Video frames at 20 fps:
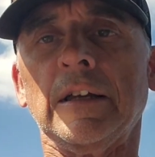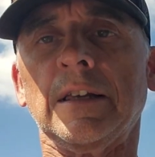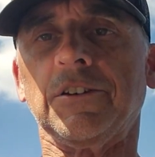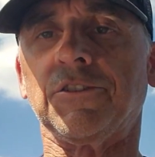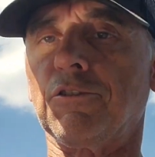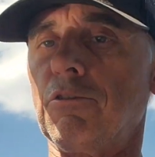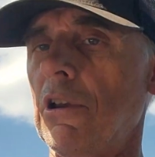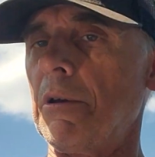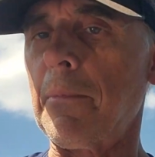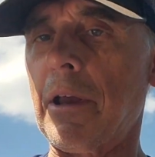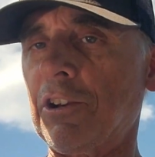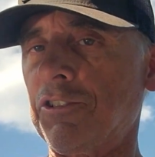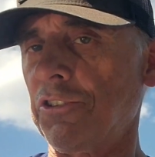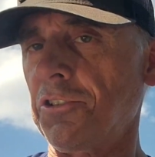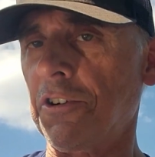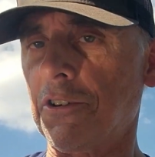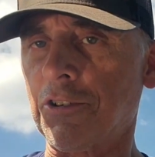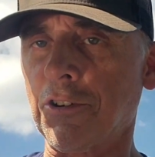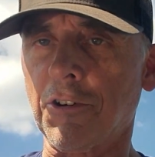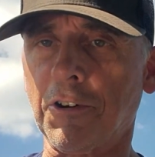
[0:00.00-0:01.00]
is you want to make
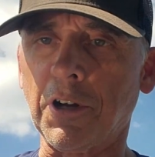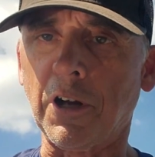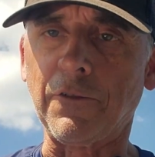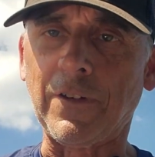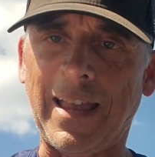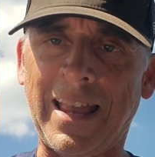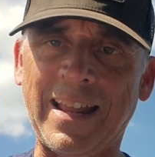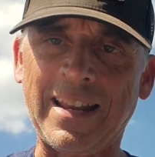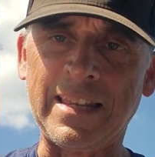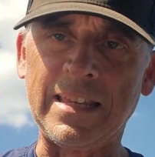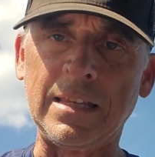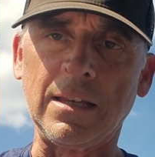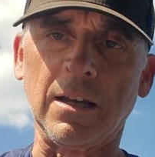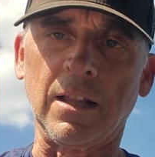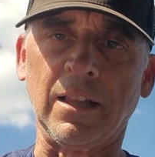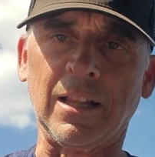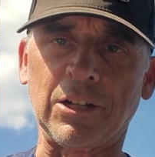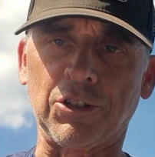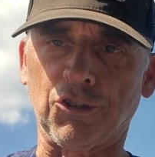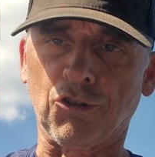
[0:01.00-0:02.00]
sure you turn off any
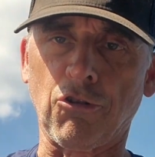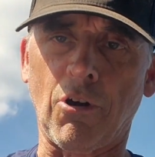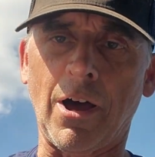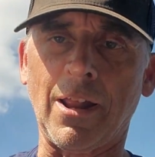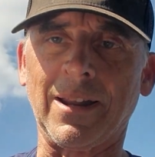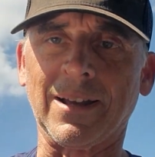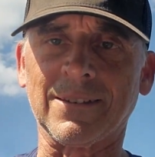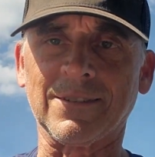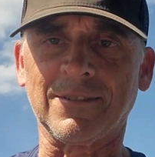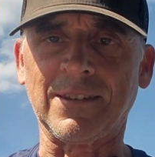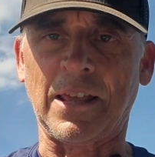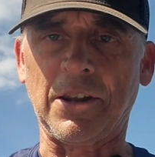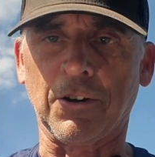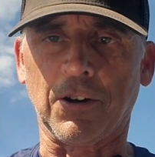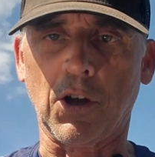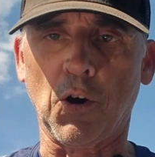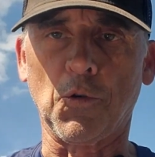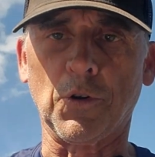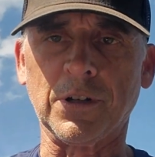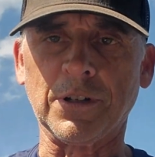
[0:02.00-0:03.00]
electronics that are
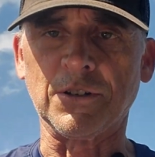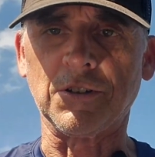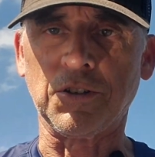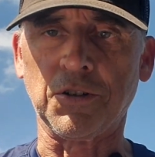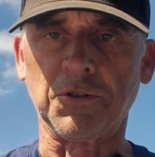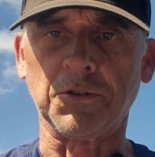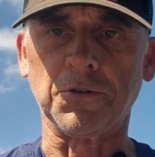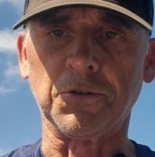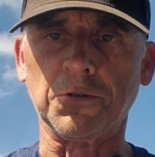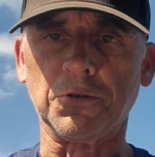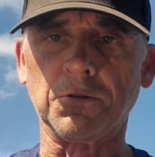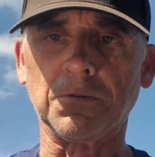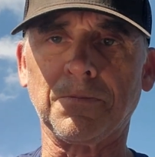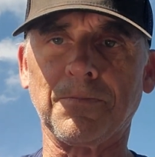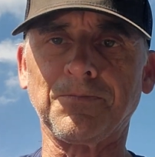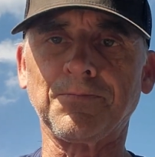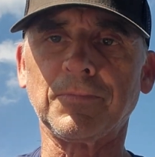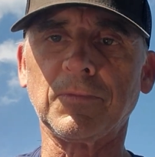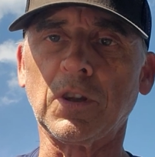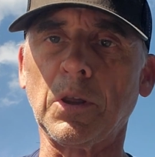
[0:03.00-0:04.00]
going to
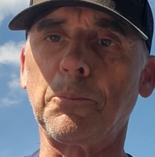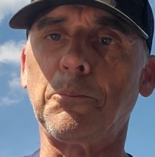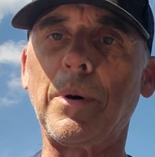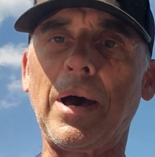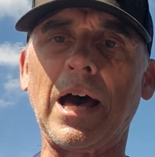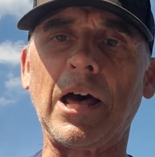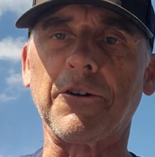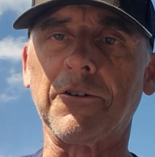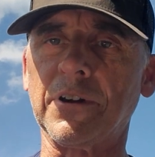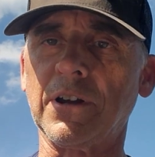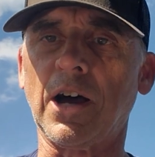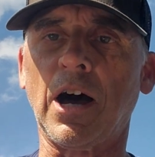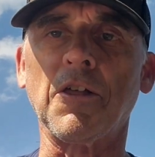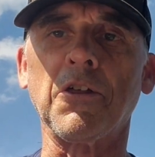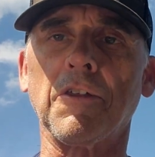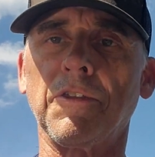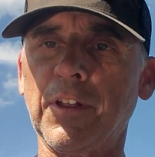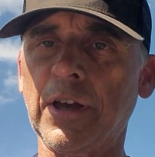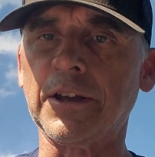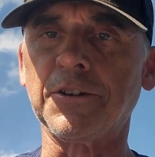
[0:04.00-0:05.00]
the battery
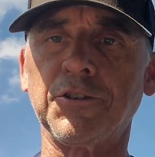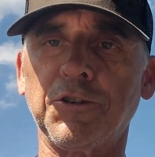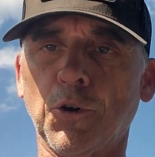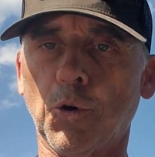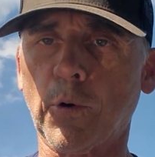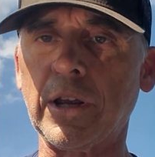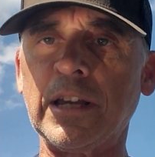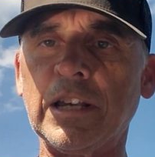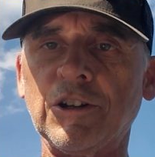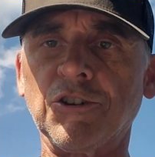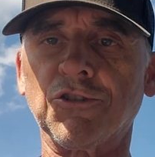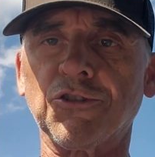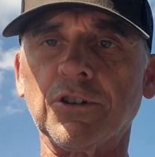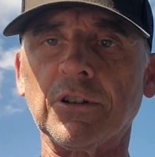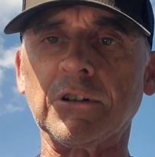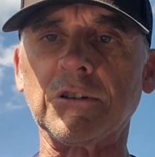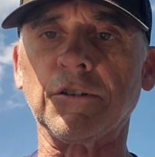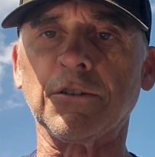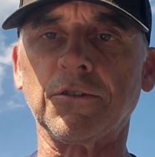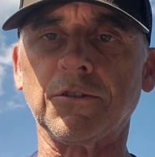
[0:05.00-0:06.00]
other than your
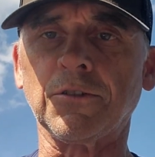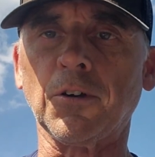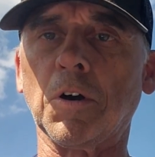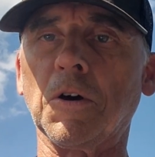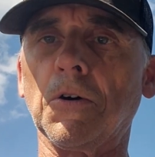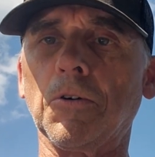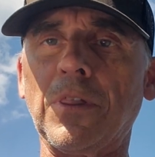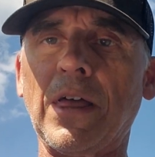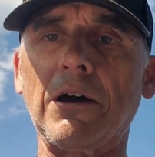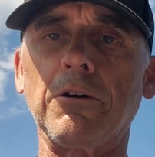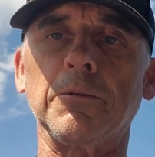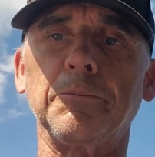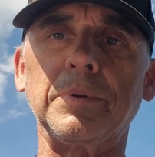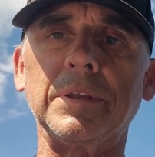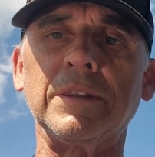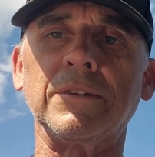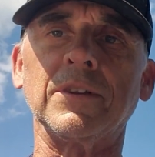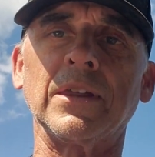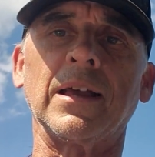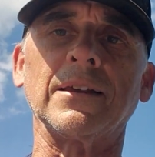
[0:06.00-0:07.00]
engine. So that would
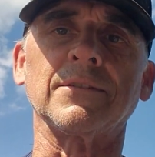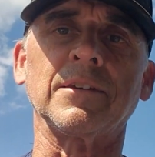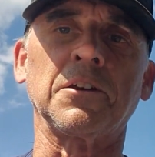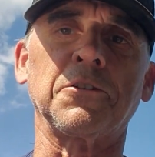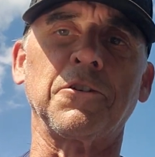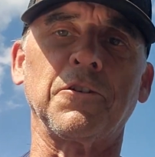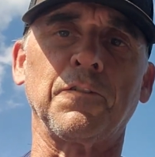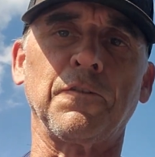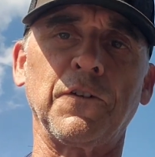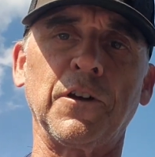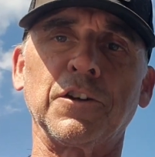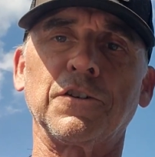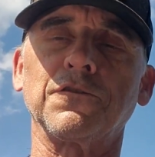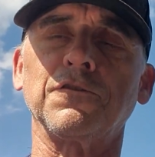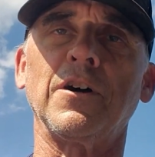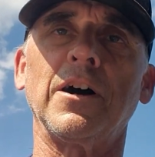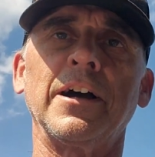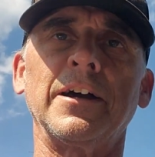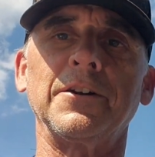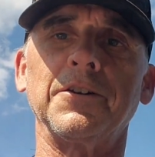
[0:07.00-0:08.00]
be things like your fish
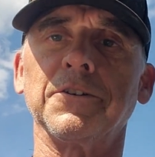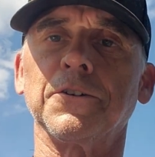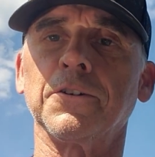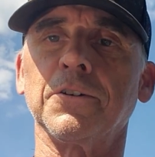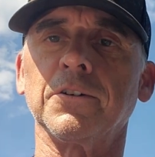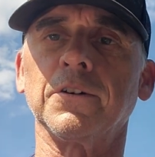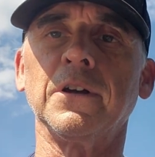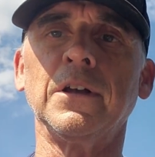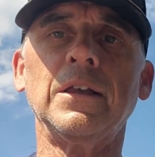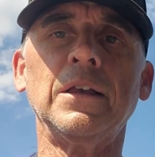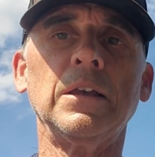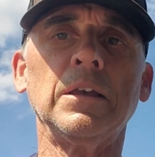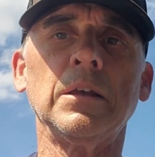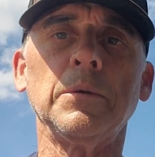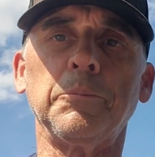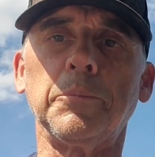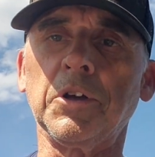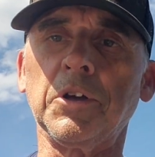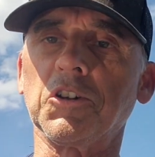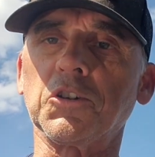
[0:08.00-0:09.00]
finder,
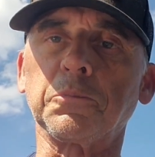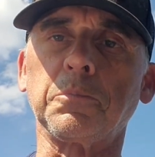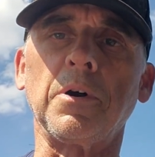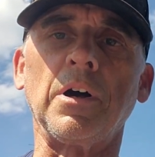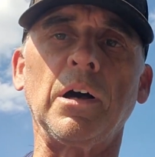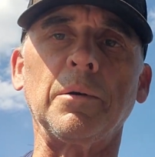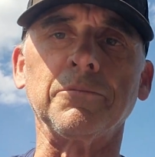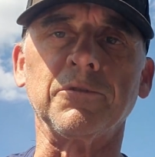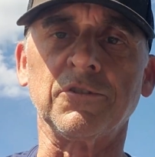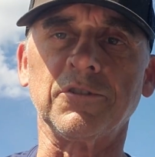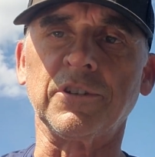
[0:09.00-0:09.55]
bilge pump,